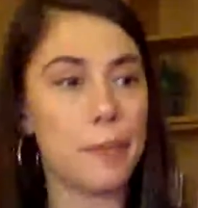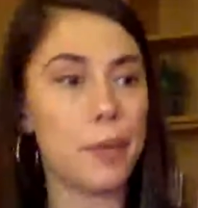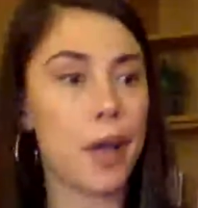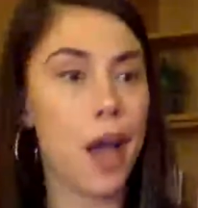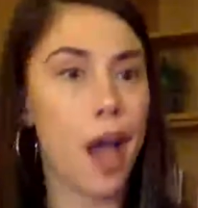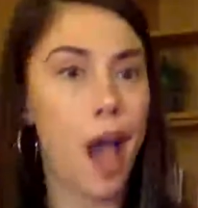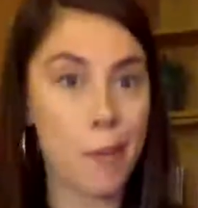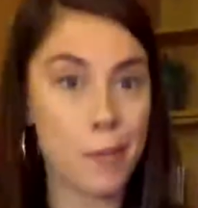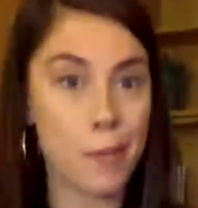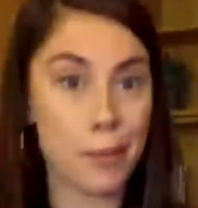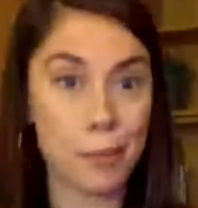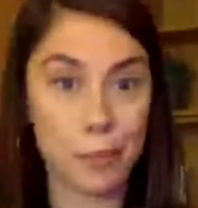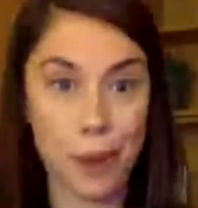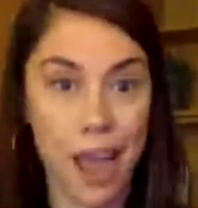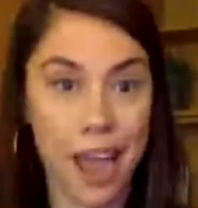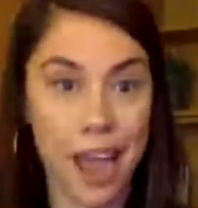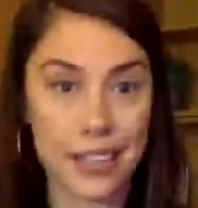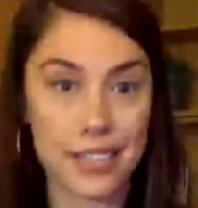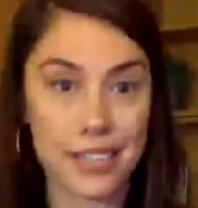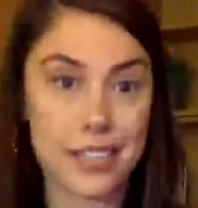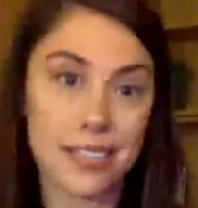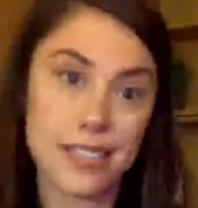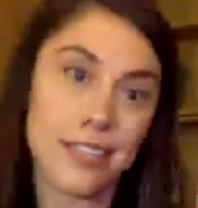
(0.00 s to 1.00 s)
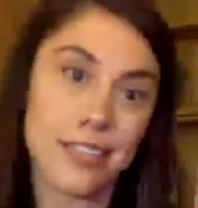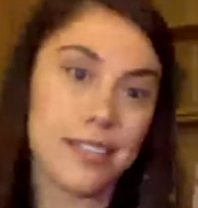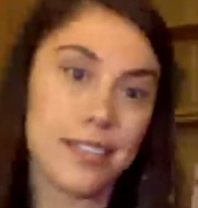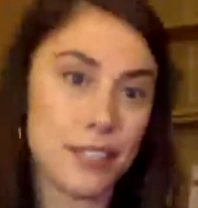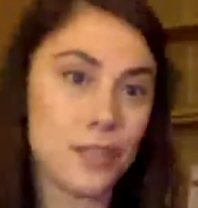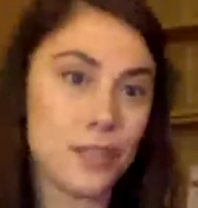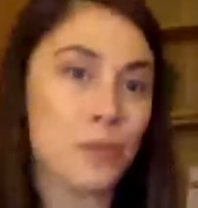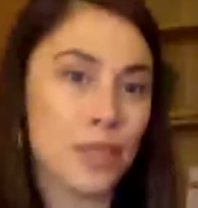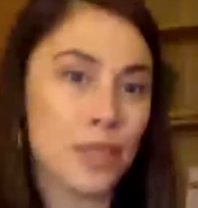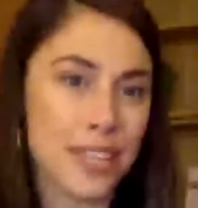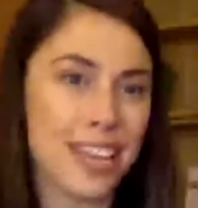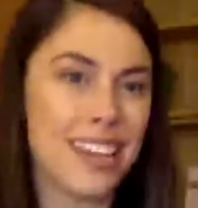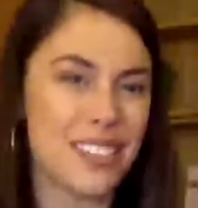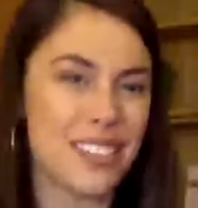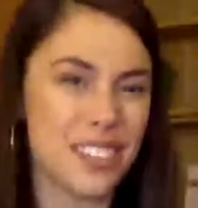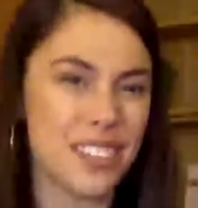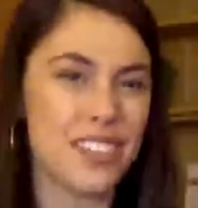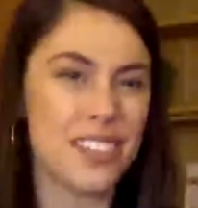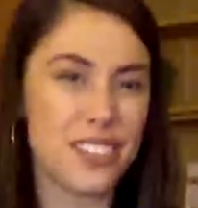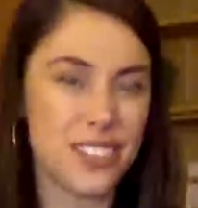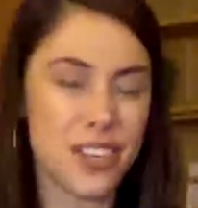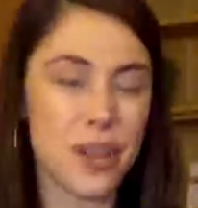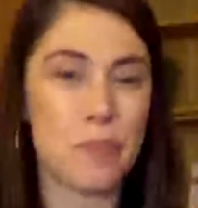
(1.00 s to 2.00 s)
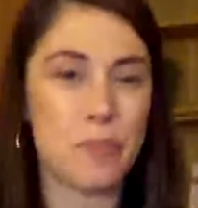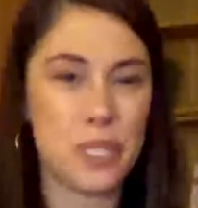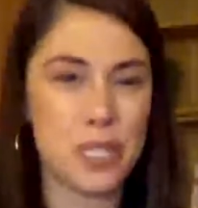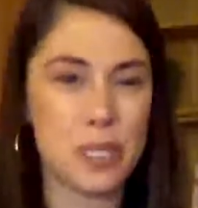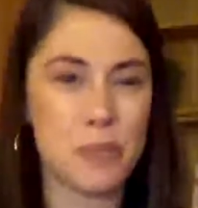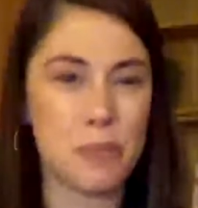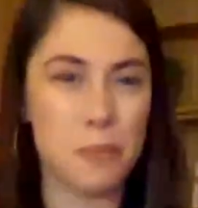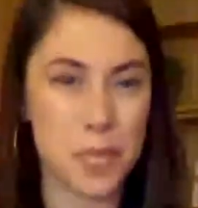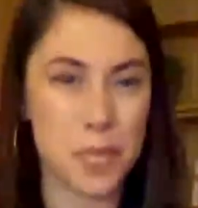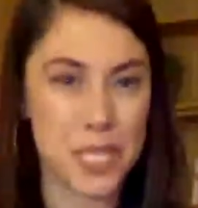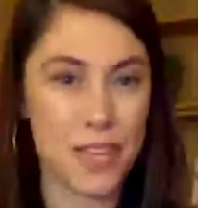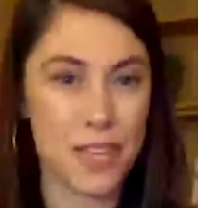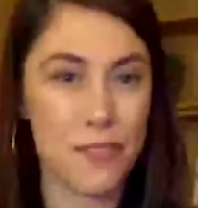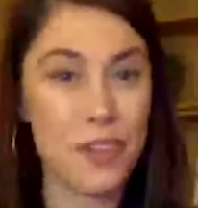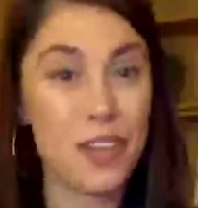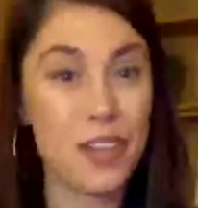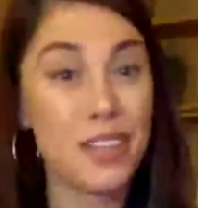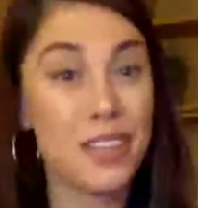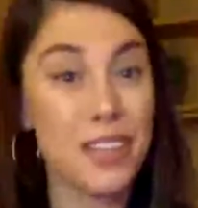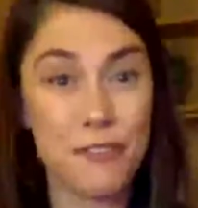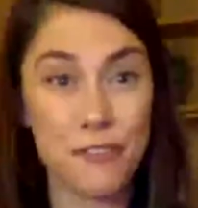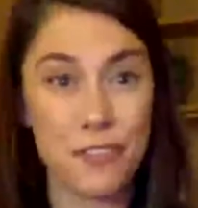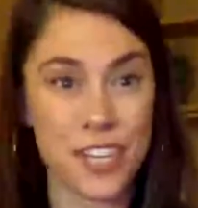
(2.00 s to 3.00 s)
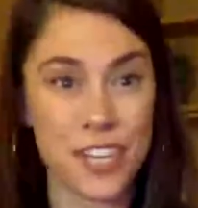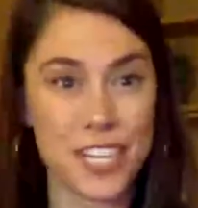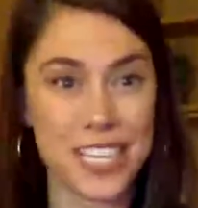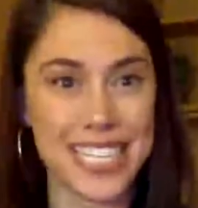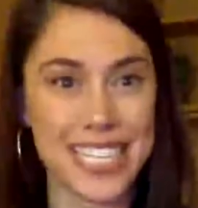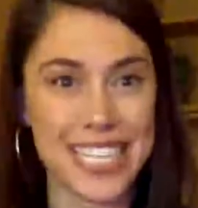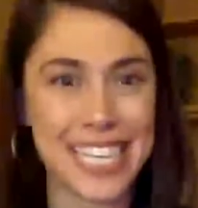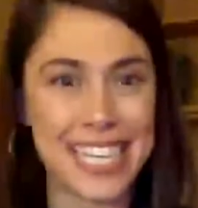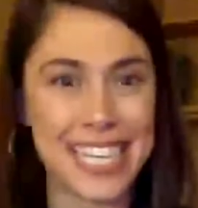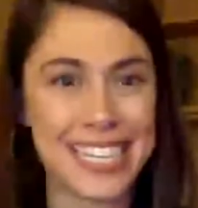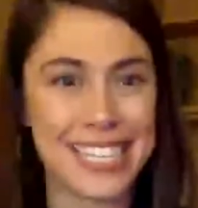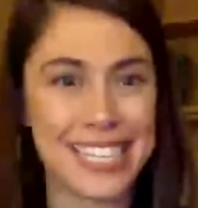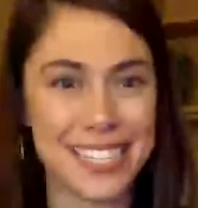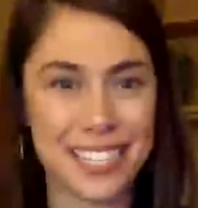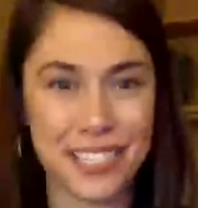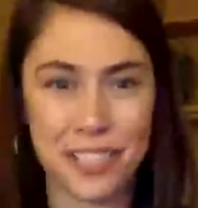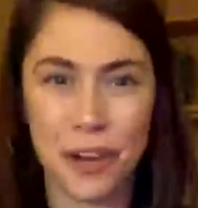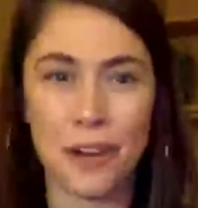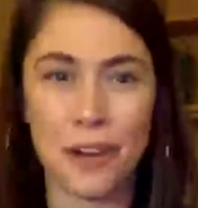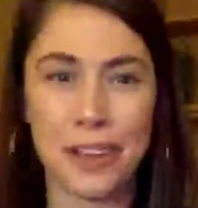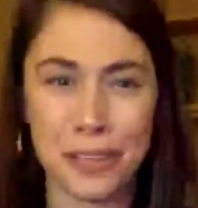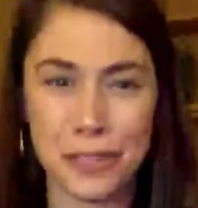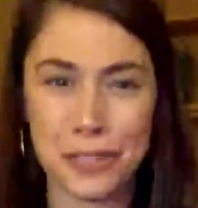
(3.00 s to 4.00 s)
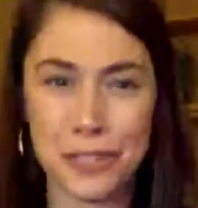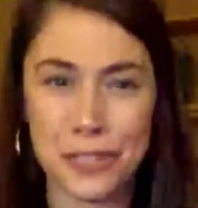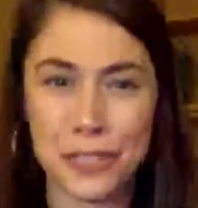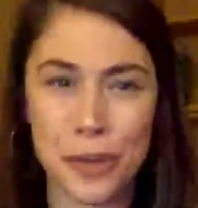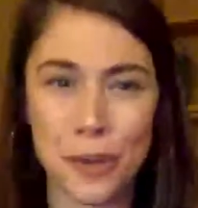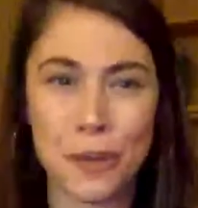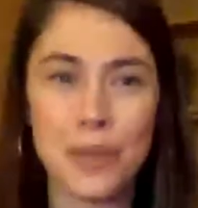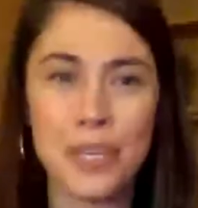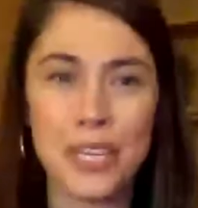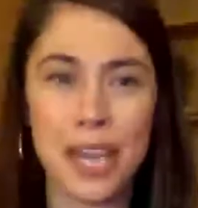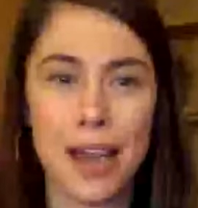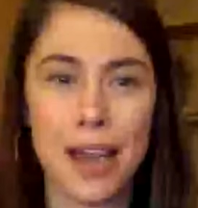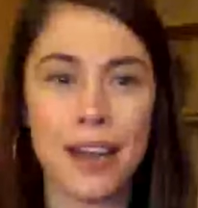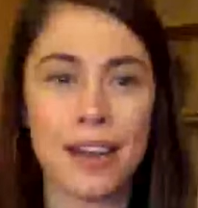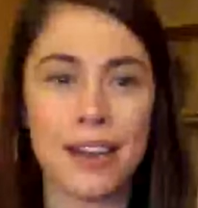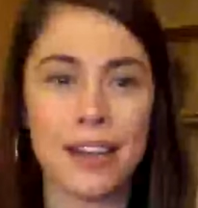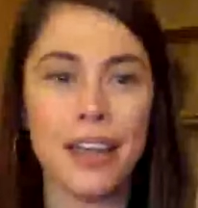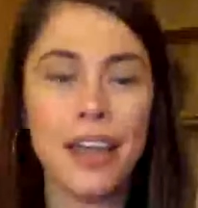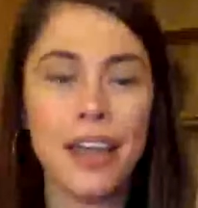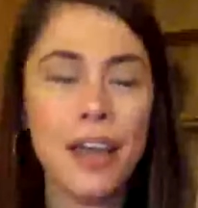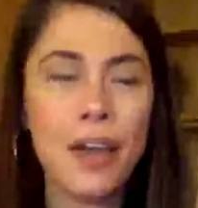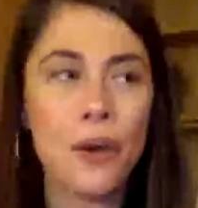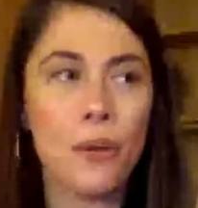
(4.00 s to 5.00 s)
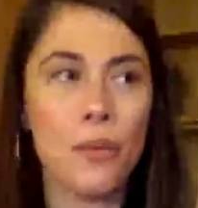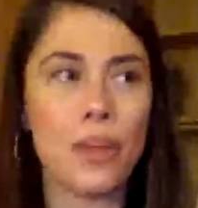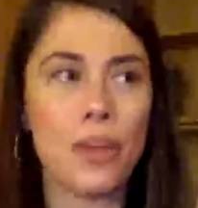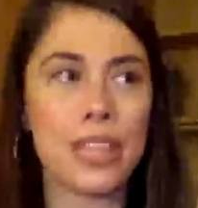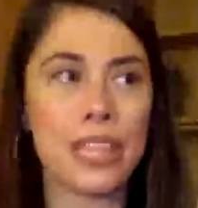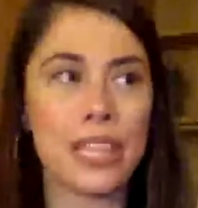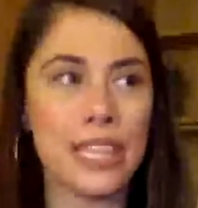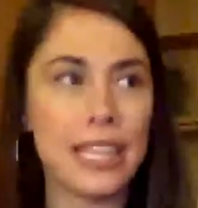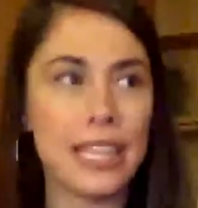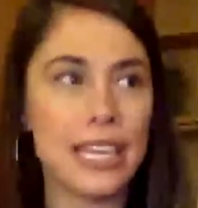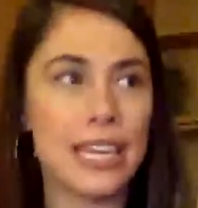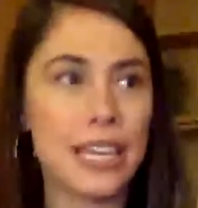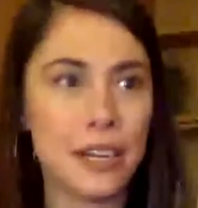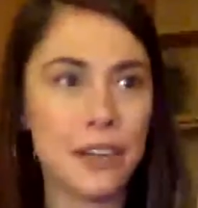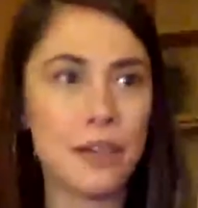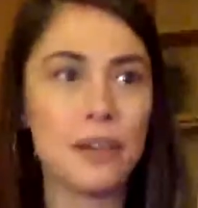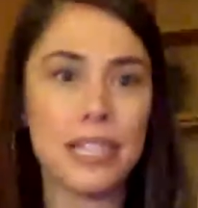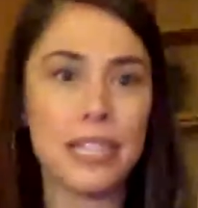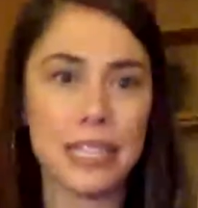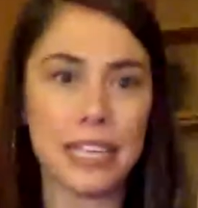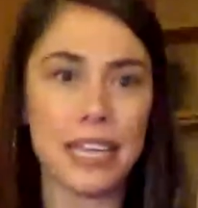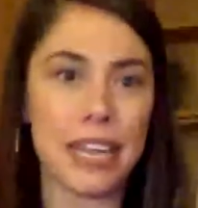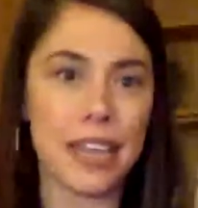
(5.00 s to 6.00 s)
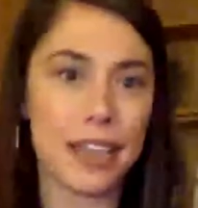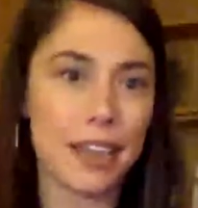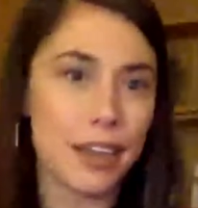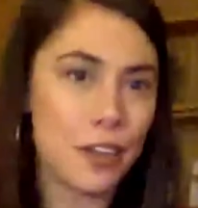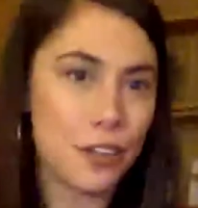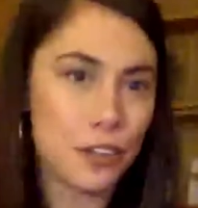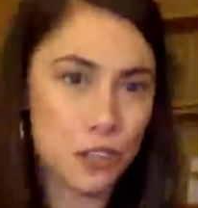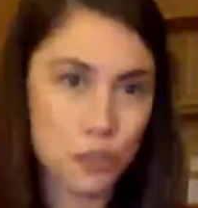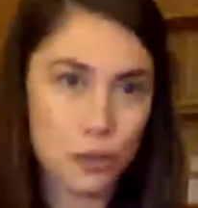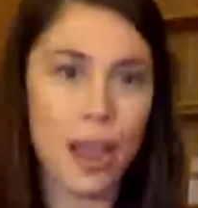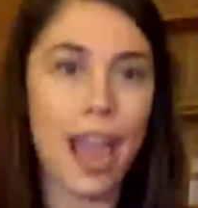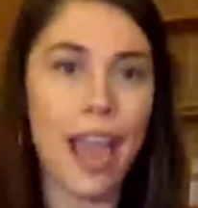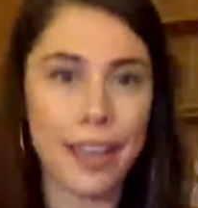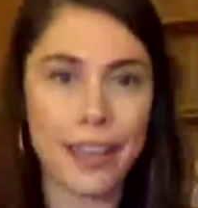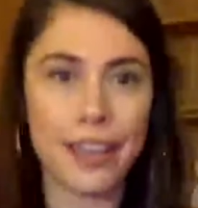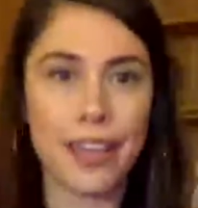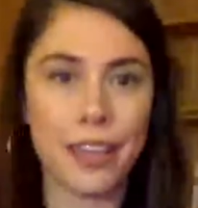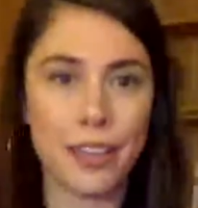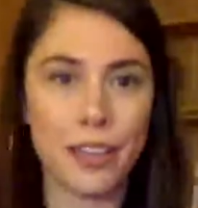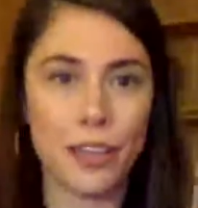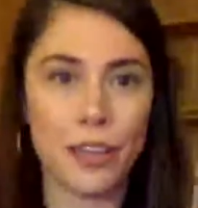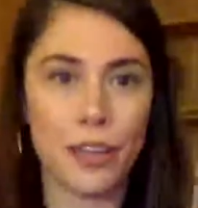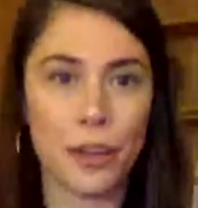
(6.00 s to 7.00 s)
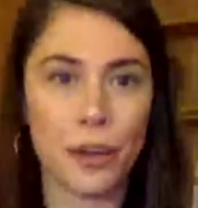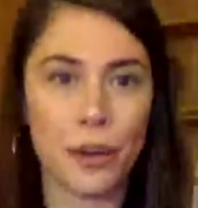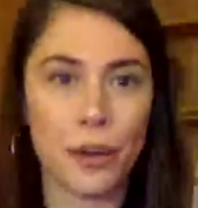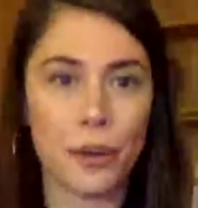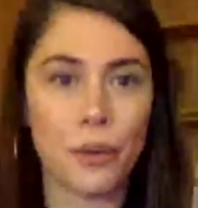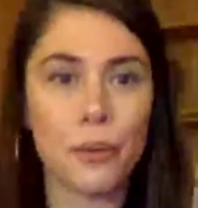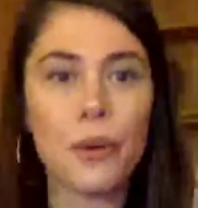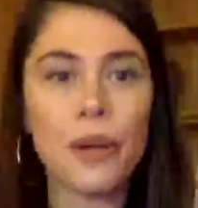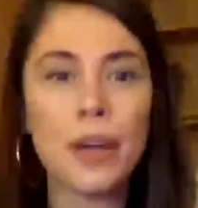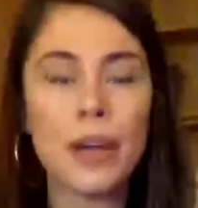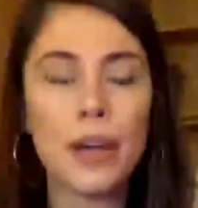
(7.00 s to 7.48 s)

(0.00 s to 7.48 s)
common practice in these relationships, specifically for teens starting so young with literally tracking you